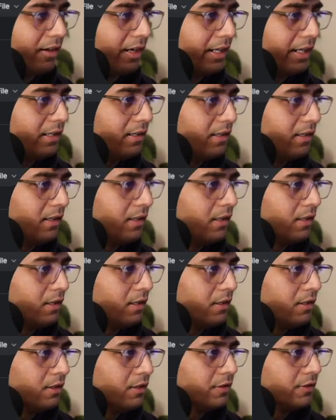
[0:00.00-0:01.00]
right?
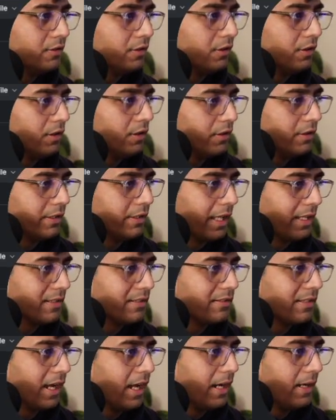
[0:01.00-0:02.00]
So that's
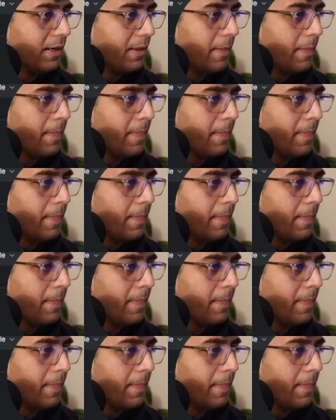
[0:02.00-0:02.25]
that.